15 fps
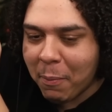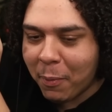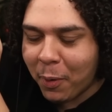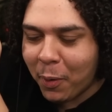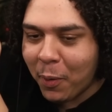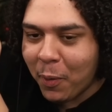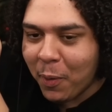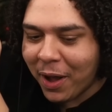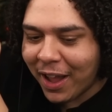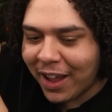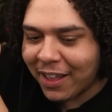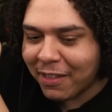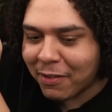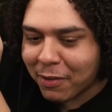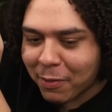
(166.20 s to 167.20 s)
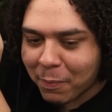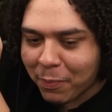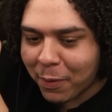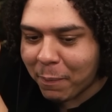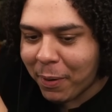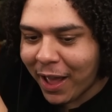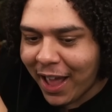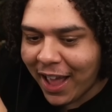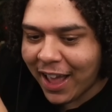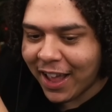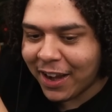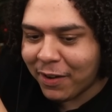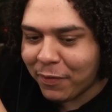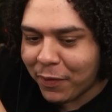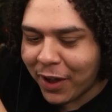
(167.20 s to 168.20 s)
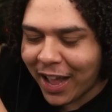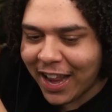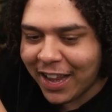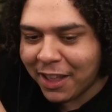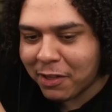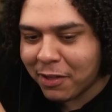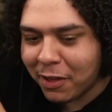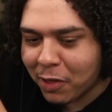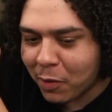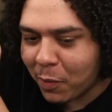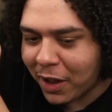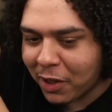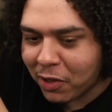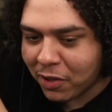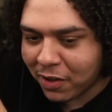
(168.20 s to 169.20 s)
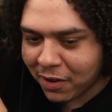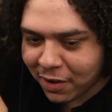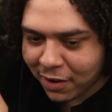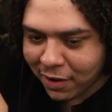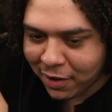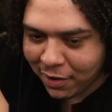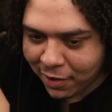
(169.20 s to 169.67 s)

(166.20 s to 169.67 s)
always prepared for any situation.